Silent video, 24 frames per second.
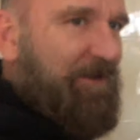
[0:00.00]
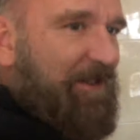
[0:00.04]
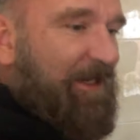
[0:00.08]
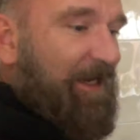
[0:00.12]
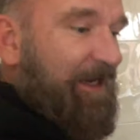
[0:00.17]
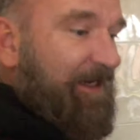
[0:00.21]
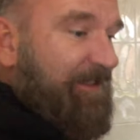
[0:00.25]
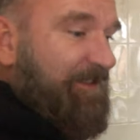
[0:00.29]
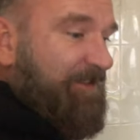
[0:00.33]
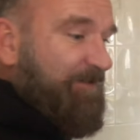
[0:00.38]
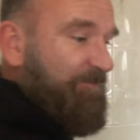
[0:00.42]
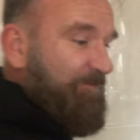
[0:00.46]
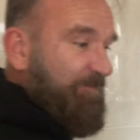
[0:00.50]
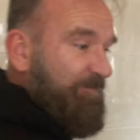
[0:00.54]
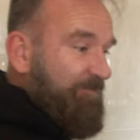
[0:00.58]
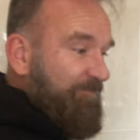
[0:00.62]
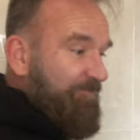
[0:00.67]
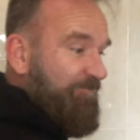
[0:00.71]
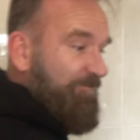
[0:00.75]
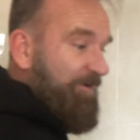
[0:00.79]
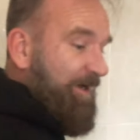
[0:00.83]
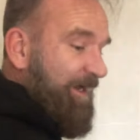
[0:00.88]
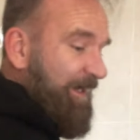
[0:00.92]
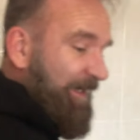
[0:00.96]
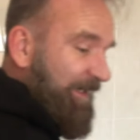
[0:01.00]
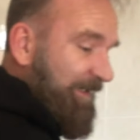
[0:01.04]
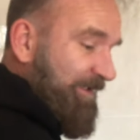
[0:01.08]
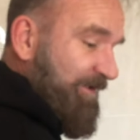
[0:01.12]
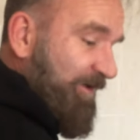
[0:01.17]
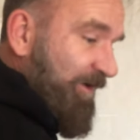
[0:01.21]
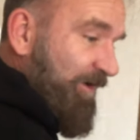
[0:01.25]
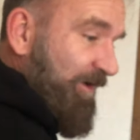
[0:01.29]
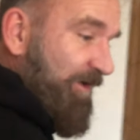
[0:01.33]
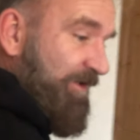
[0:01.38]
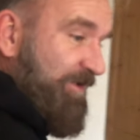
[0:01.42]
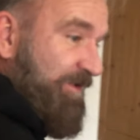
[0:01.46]
this really
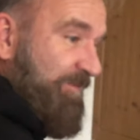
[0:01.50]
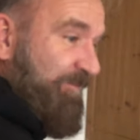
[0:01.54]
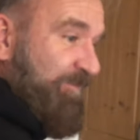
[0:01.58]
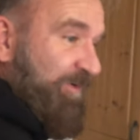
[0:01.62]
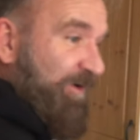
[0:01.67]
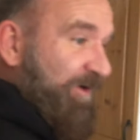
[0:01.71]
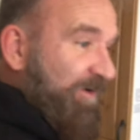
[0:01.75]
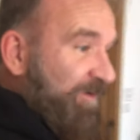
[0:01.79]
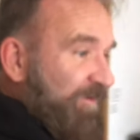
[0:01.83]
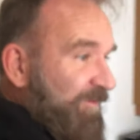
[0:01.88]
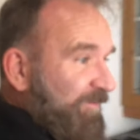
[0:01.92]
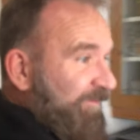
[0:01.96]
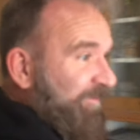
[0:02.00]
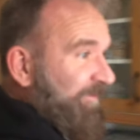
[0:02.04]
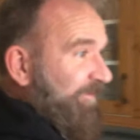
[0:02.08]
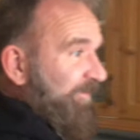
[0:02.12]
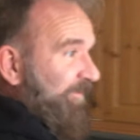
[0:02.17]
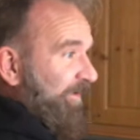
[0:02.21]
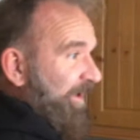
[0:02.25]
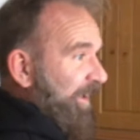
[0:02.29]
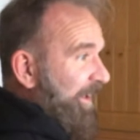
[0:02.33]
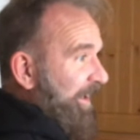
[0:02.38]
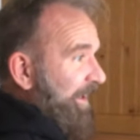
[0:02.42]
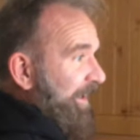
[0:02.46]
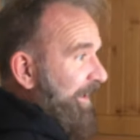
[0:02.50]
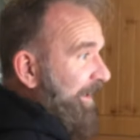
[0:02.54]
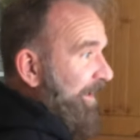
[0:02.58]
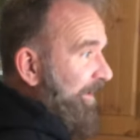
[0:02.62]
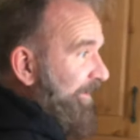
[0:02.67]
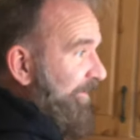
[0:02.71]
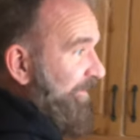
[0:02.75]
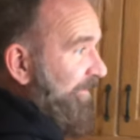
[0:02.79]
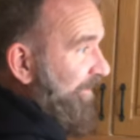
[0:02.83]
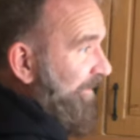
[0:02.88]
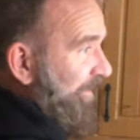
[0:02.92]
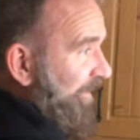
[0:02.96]
does prove. Uh,
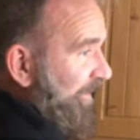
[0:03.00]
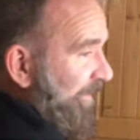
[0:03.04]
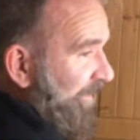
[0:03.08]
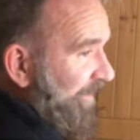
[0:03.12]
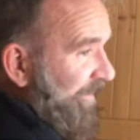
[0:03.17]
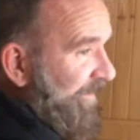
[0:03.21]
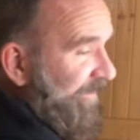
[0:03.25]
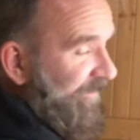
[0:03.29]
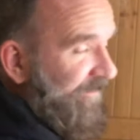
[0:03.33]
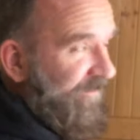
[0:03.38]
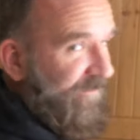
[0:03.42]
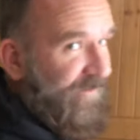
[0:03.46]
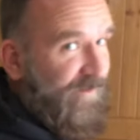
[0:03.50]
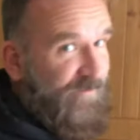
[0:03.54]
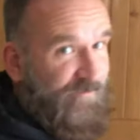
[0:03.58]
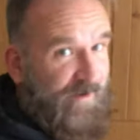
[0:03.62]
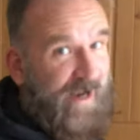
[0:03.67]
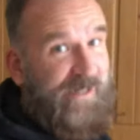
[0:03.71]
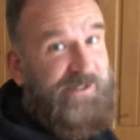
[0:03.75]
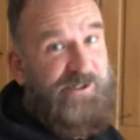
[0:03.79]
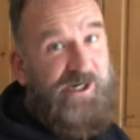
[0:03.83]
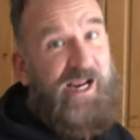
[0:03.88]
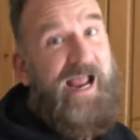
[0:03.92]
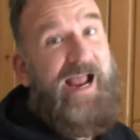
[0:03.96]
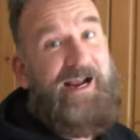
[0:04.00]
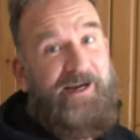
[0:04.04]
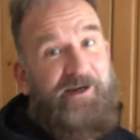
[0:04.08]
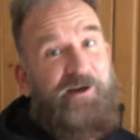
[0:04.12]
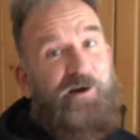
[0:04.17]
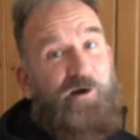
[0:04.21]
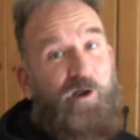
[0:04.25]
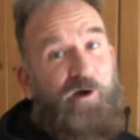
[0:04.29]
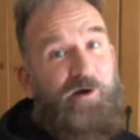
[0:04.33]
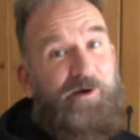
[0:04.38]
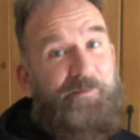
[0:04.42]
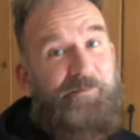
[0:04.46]
that rats can
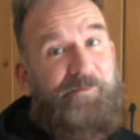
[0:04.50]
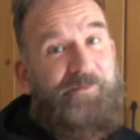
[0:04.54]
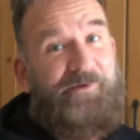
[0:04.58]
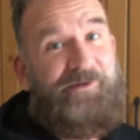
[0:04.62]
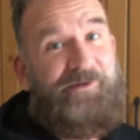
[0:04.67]
climb.